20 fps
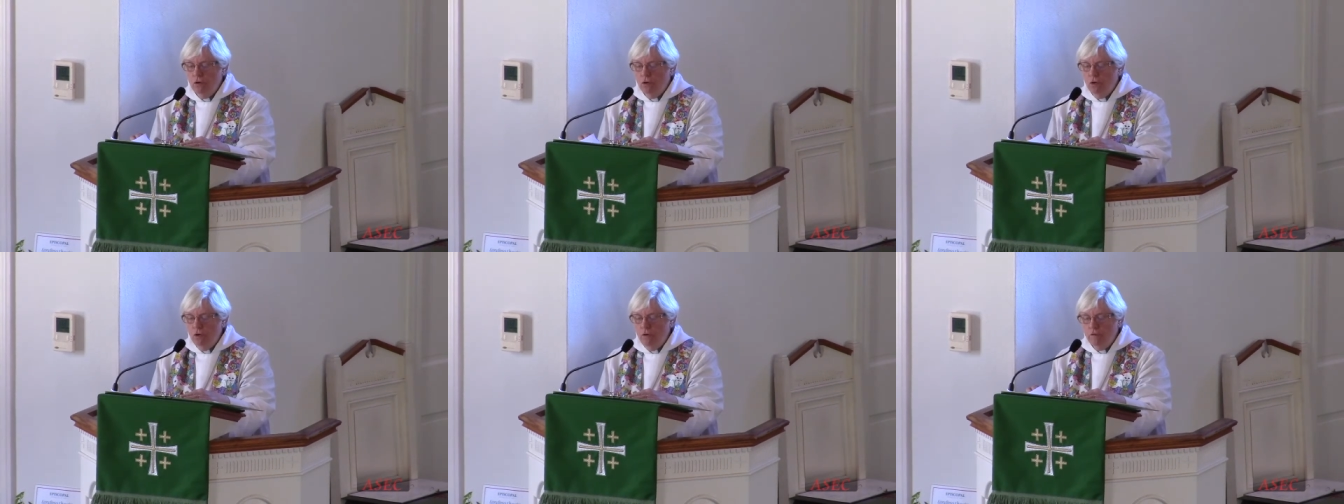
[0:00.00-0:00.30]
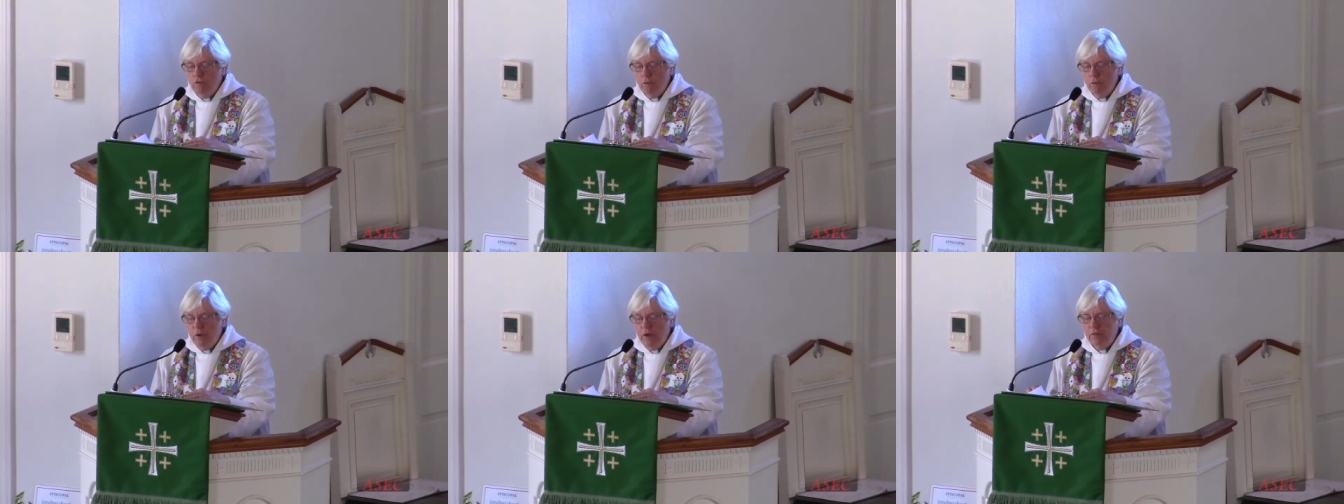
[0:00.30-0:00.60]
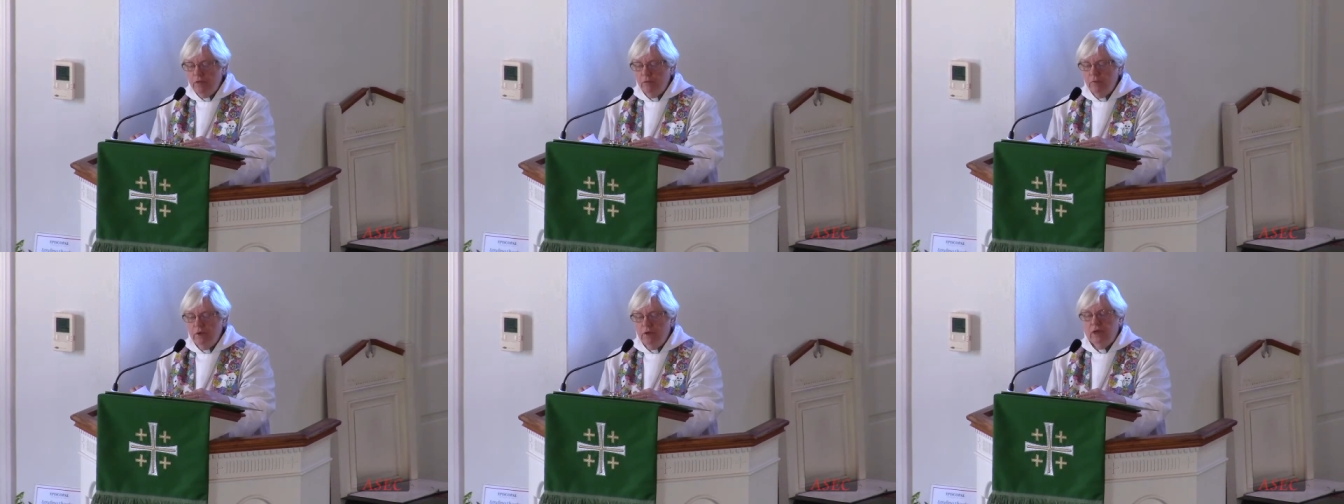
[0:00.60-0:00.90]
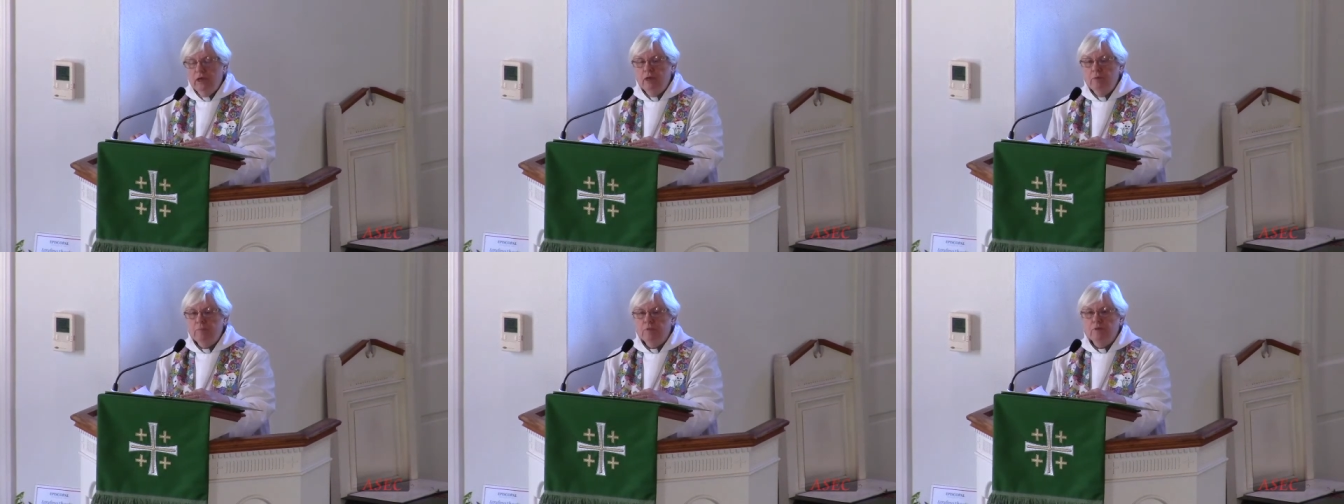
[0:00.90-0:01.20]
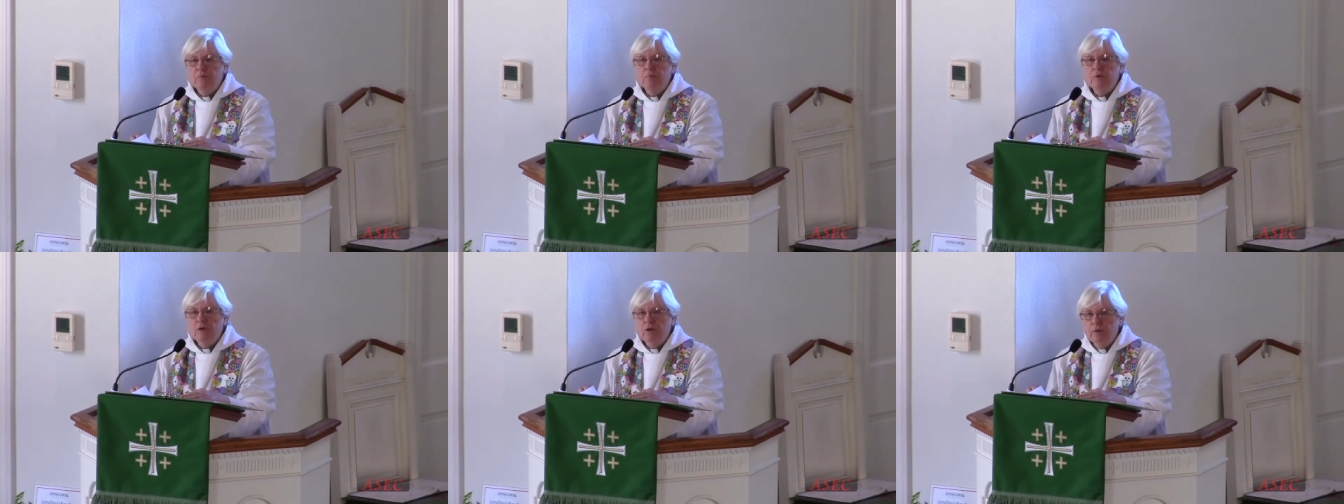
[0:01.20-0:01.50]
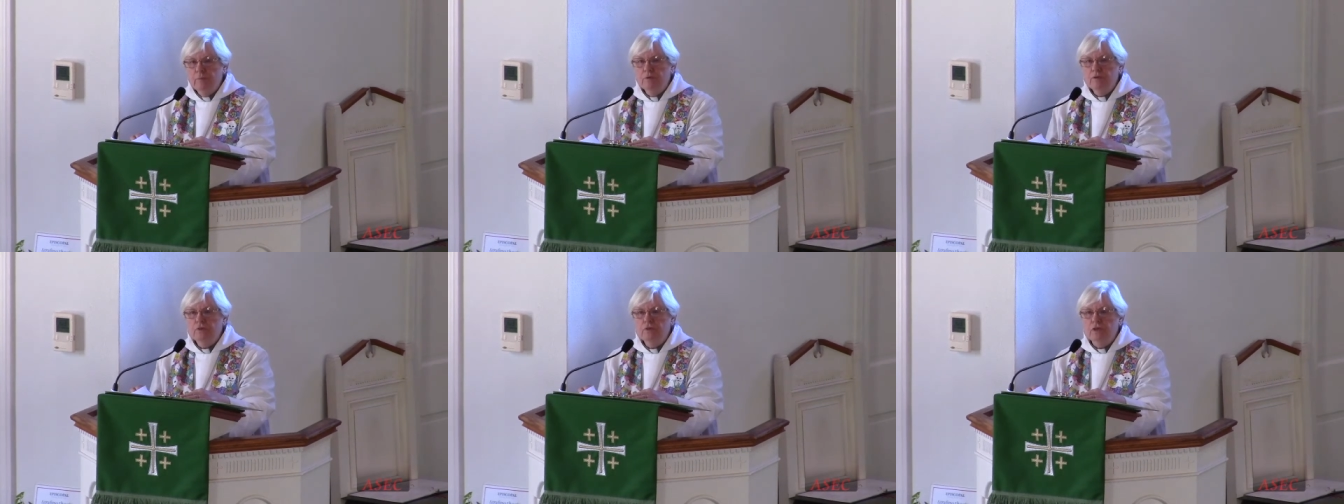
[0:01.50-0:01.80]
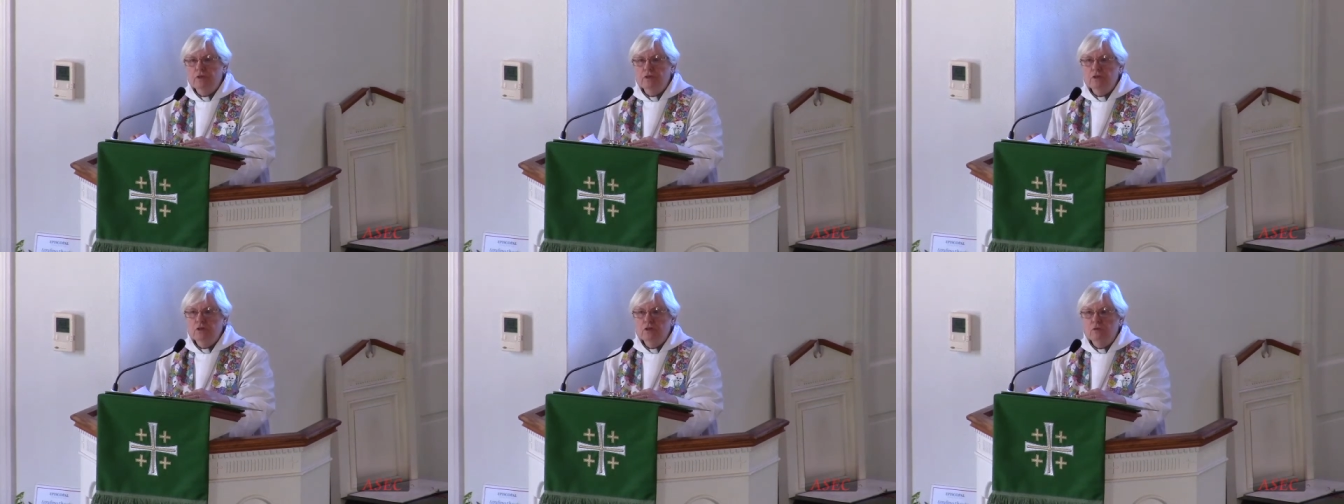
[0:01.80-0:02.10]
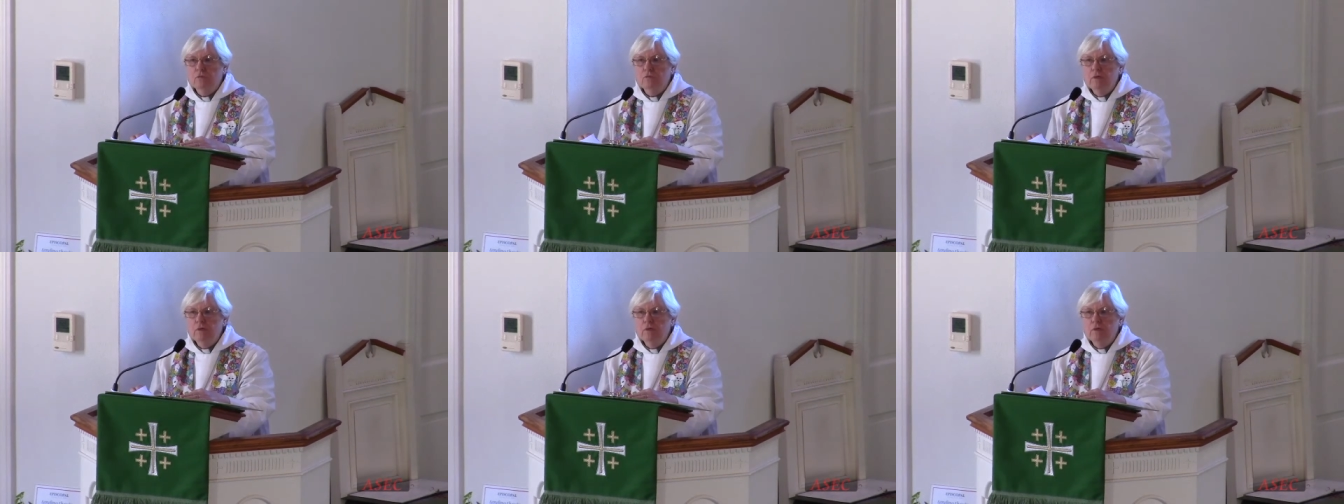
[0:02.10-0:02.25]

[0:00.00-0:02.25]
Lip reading: over whether we keep the promises that